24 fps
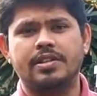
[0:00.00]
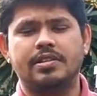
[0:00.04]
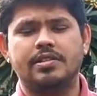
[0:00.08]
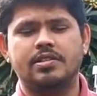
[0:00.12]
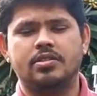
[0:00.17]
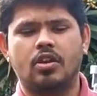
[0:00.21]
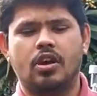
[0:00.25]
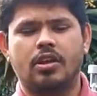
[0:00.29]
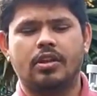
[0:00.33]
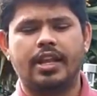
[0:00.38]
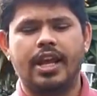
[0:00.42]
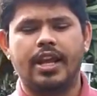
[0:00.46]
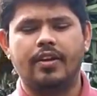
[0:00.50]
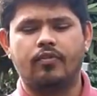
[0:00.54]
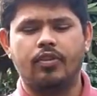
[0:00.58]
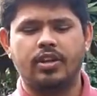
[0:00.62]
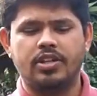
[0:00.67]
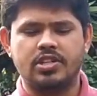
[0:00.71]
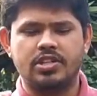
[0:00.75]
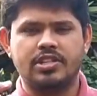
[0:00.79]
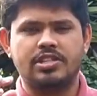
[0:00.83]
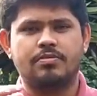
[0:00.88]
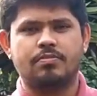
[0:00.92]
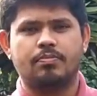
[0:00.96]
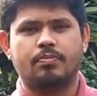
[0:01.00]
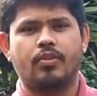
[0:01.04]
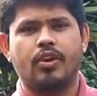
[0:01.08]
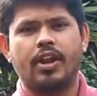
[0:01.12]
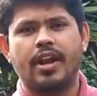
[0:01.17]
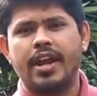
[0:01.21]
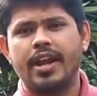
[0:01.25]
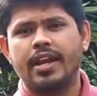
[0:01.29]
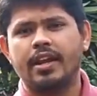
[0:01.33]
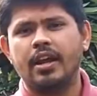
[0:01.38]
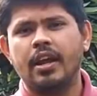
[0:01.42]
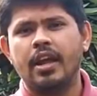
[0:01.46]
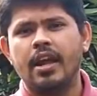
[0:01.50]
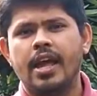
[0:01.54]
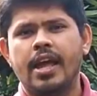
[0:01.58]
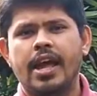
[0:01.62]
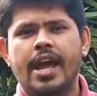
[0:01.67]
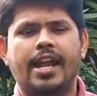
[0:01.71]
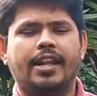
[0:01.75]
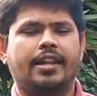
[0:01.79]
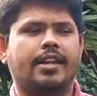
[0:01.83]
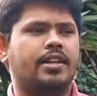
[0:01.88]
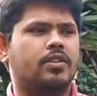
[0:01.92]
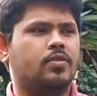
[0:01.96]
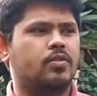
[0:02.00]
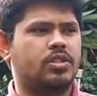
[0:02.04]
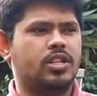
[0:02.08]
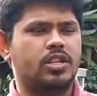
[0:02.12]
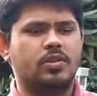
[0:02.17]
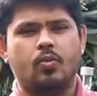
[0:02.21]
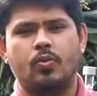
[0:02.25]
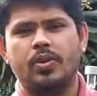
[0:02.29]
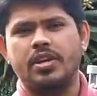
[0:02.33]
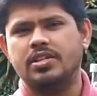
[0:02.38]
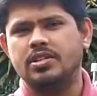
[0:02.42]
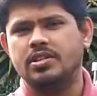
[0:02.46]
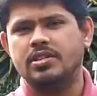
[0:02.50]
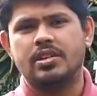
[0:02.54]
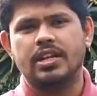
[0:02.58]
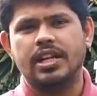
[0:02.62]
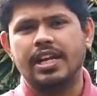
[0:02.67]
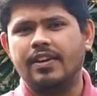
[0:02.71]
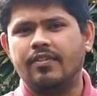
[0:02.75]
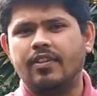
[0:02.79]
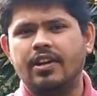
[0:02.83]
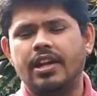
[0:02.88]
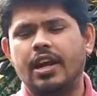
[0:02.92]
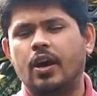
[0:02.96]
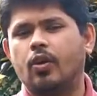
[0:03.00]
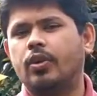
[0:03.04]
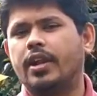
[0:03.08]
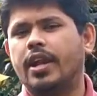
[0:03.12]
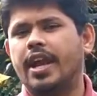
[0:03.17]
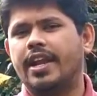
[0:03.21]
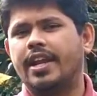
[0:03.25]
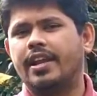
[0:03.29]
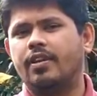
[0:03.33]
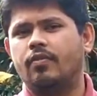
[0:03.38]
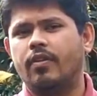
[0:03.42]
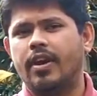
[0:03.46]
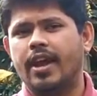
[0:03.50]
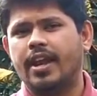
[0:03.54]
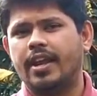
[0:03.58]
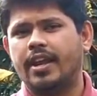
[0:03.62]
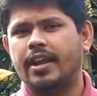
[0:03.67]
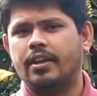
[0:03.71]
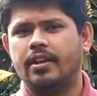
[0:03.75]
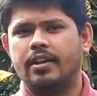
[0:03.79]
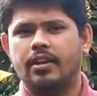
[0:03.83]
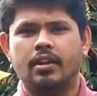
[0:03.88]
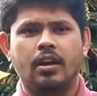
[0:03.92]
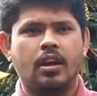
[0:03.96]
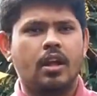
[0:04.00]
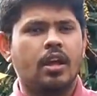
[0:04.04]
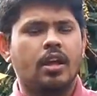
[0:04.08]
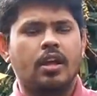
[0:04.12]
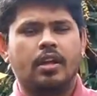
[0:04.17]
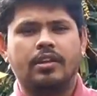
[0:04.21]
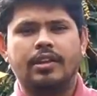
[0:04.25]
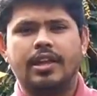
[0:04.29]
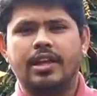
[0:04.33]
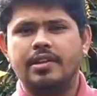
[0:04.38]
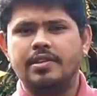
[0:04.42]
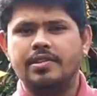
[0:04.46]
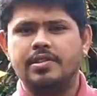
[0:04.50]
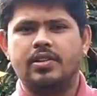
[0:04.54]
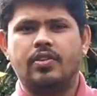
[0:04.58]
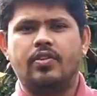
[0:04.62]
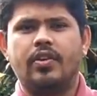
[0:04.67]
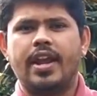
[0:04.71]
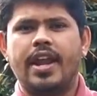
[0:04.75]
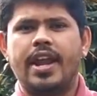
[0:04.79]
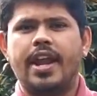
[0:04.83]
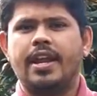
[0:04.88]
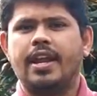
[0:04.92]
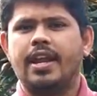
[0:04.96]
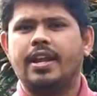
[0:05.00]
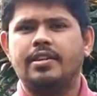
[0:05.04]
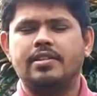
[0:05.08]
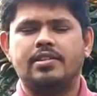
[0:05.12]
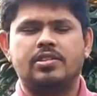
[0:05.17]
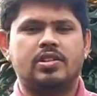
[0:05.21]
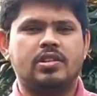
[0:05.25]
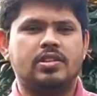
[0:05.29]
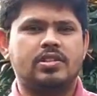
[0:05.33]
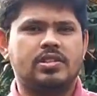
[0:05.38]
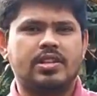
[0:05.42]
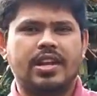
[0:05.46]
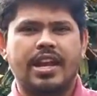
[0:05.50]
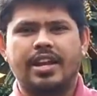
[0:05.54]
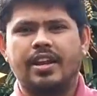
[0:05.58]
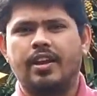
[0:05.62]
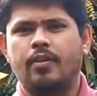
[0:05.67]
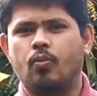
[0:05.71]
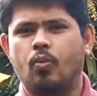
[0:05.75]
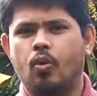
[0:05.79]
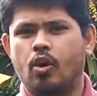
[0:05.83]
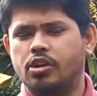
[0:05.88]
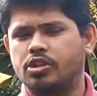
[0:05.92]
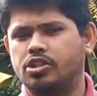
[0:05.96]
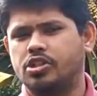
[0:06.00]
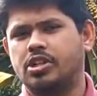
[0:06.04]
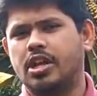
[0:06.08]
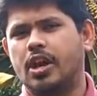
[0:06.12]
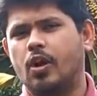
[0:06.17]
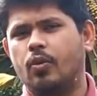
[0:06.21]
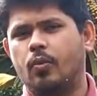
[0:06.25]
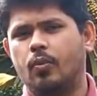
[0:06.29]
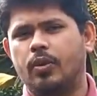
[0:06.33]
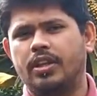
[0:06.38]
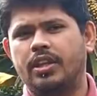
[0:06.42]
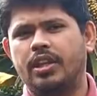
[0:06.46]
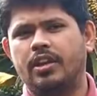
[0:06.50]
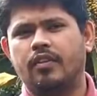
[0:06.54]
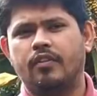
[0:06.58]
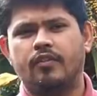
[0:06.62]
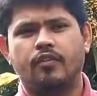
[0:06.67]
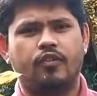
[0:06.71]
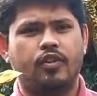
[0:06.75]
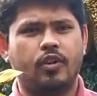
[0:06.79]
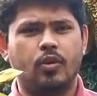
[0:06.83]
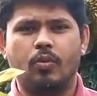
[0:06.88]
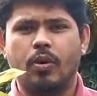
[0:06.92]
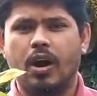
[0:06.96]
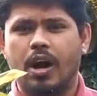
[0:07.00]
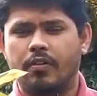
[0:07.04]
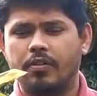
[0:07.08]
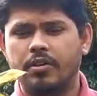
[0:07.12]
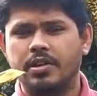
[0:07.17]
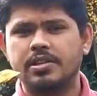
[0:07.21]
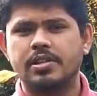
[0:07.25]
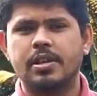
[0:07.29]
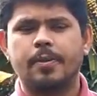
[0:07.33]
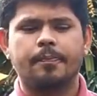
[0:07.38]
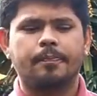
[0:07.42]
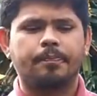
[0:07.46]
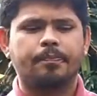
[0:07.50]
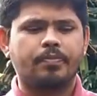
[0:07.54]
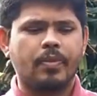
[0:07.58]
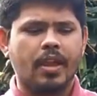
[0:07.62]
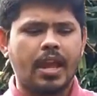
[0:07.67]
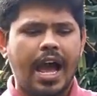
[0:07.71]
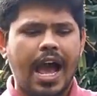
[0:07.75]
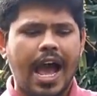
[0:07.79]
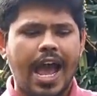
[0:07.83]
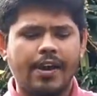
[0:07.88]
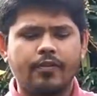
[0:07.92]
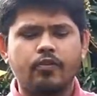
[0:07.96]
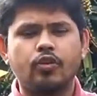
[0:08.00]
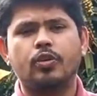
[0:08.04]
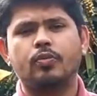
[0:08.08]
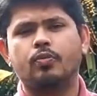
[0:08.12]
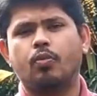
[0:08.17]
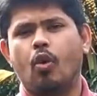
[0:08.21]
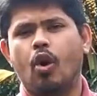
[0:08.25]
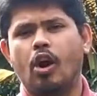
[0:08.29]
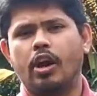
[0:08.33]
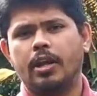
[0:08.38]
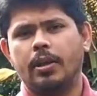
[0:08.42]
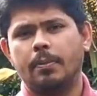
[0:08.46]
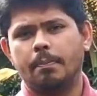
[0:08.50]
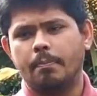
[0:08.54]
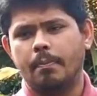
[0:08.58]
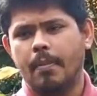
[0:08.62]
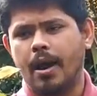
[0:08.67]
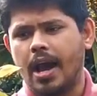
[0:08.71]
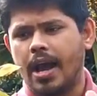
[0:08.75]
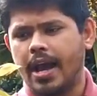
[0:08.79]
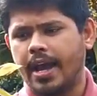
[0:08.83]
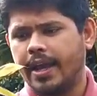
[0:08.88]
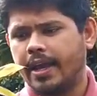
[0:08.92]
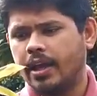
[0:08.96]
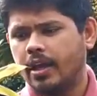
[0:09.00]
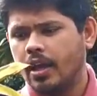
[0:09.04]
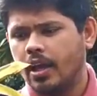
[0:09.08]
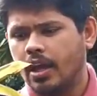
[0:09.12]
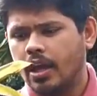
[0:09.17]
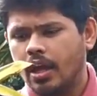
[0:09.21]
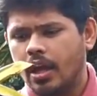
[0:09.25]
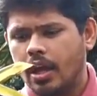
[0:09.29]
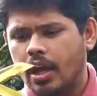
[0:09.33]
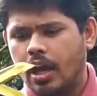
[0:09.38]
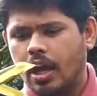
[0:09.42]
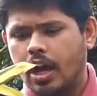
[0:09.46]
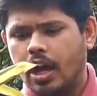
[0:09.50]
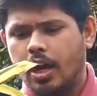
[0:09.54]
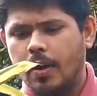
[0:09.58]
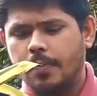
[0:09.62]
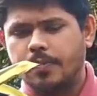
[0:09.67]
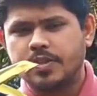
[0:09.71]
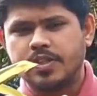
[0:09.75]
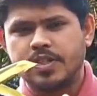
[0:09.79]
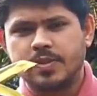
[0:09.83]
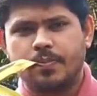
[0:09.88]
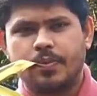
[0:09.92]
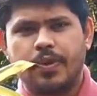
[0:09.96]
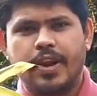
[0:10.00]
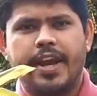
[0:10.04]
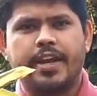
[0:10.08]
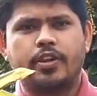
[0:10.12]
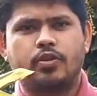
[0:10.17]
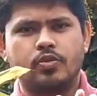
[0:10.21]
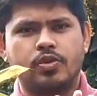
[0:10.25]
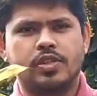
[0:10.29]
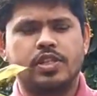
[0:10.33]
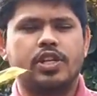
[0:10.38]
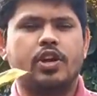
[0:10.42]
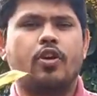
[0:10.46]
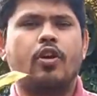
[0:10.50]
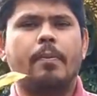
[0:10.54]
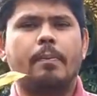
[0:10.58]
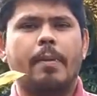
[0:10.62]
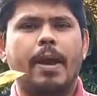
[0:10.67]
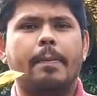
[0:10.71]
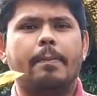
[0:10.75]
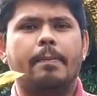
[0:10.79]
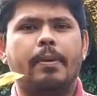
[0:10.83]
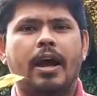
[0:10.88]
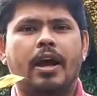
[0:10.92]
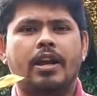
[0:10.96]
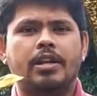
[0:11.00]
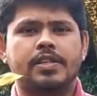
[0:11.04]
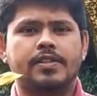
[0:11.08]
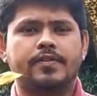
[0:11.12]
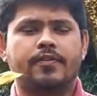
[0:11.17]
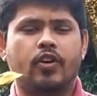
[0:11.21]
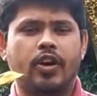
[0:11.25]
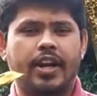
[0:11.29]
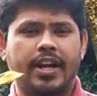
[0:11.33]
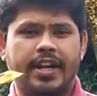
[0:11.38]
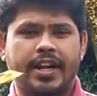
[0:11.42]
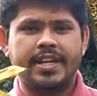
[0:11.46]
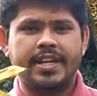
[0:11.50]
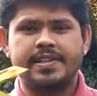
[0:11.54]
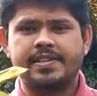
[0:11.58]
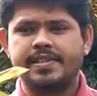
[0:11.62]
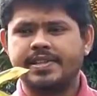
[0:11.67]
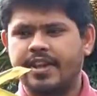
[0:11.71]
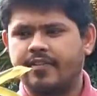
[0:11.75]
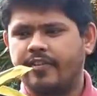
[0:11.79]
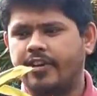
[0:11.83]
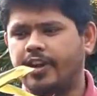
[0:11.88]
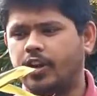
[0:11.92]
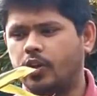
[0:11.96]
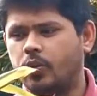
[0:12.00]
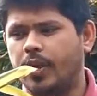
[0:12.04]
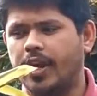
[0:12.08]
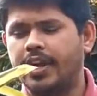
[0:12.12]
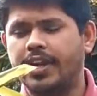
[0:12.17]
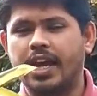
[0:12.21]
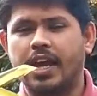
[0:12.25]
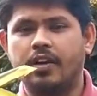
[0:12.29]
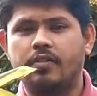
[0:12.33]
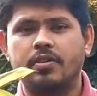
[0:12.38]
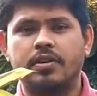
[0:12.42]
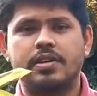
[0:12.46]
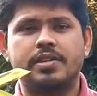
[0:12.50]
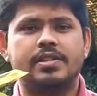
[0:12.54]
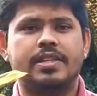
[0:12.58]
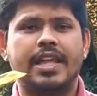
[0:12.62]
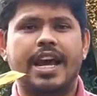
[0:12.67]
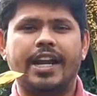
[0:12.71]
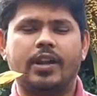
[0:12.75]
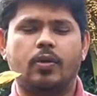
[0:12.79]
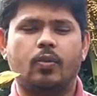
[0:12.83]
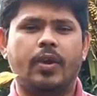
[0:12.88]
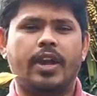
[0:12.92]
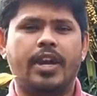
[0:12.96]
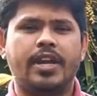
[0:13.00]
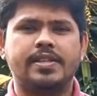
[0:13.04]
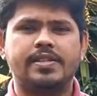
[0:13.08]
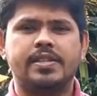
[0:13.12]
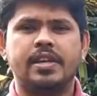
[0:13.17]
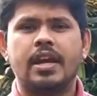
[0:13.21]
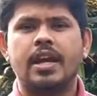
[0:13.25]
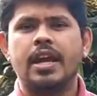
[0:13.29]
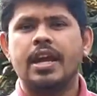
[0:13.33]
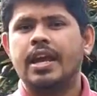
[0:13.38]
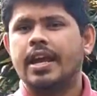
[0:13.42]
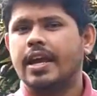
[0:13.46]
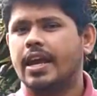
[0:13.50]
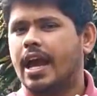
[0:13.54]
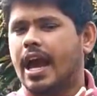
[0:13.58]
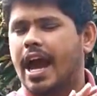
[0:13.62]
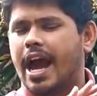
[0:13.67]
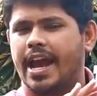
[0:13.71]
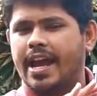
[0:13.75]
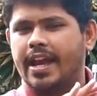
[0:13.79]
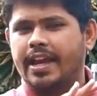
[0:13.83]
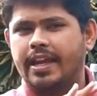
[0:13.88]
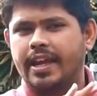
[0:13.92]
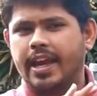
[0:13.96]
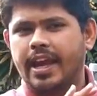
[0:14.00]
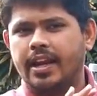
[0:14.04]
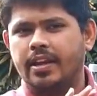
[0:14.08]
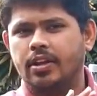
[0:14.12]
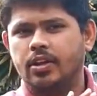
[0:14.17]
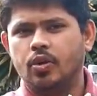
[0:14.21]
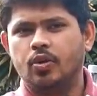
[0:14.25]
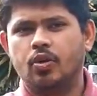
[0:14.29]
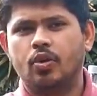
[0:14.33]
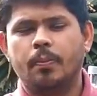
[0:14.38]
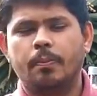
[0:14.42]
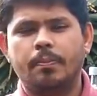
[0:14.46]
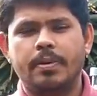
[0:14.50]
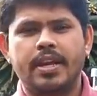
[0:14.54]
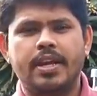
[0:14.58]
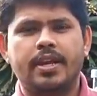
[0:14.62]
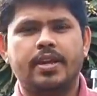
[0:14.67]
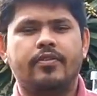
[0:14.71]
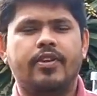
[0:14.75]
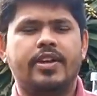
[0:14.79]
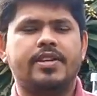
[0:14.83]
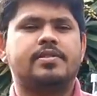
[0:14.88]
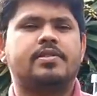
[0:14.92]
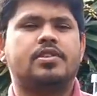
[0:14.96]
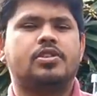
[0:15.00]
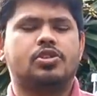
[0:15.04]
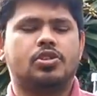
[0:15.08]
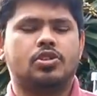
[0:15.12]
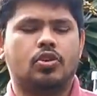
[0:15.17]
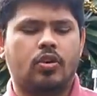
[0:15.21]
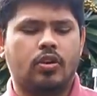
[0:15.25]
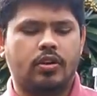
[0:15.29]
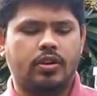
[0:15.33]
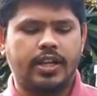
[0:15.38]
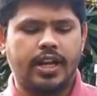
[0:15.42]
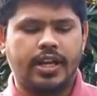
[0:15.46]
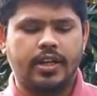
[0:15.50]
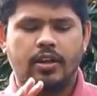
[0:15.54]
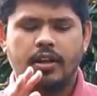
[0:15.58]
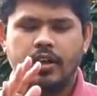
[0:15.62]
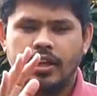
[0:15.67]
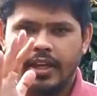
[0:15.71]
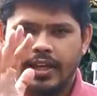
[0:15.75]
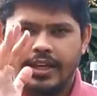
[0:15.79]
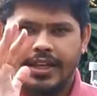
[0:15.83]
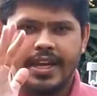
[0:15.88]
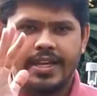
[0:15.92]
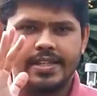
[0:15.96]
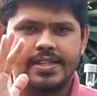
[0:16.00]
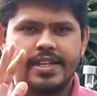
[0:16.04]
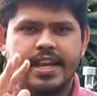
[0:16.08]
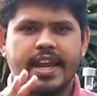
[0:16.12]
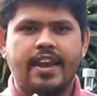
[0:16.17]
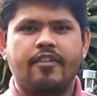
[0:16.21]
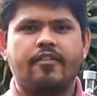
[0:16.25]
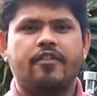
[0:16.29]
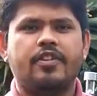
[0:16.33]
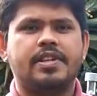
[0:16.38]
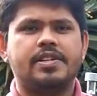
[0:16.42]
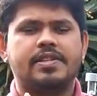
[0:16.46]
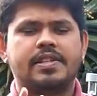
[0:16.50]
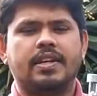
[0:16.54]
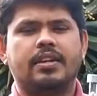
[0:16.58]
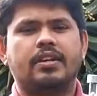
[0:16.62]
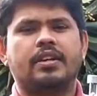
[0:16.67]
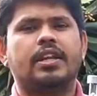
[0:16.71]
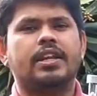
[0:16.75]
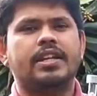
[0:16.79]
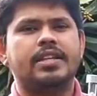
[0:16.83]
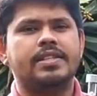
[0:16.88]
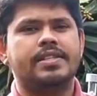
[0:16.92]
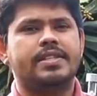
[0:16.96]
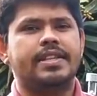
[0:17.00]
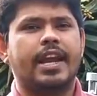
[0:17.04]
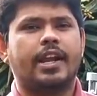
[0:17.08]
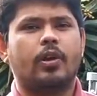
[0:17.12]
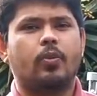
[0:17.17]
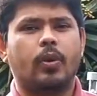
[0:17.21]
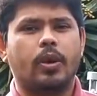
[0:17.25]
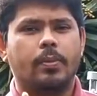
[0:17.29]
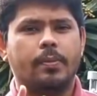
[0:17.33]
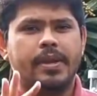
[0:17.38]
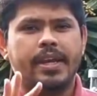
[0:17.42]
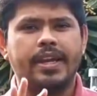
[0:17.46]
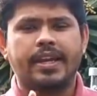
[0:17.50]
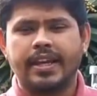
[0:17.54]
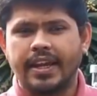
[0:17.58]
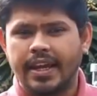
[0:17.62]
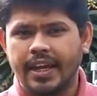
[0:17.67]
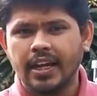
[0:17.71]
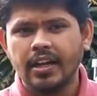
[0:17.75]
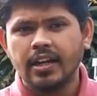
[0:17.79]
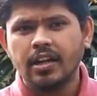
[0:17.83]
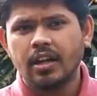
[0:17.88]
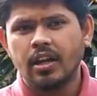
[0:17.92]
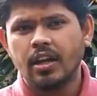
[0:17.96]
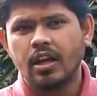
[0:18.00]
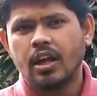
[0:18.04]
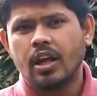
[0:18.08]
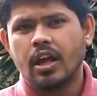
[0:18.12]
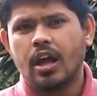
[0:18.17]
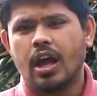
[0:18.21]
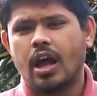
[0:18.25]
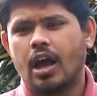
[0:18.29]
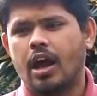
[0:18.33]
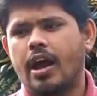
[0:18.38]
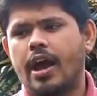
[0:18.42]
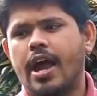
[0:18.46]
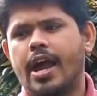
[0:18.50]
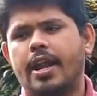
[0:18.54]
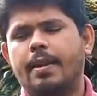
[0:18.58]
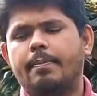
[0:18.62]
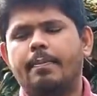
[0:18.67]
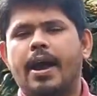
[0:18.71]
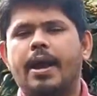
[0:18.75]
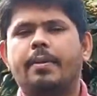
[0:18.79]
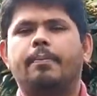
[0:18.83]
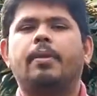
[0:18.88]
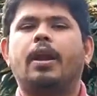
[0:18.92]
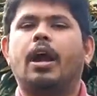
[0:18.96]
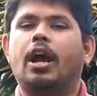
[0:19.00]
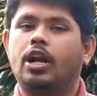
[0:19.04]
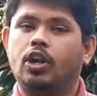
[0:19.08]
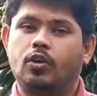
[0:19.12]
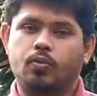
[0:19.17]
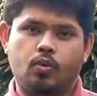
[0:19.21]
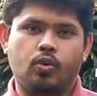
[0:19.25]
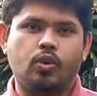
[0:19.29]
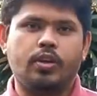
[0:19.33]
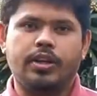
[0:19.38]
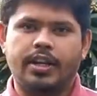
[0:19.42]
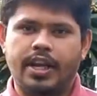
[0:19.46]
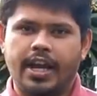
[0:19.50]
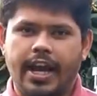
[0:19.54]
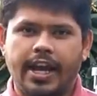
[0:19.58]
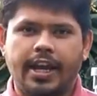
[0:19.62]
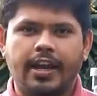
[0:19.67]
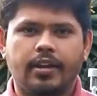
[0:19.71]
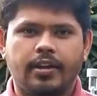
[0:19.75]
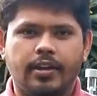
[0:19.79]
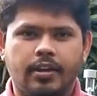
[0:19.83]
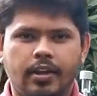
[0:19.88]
It's not that we just spray it and then we just leave it out anywhere and there is rain and it's just getting washed out within a few hours. I would want my spray to stay on my plants for least 7 to 8 hours. That ways I can be rest assured that yes, every single insect will be killed and my plant won't die.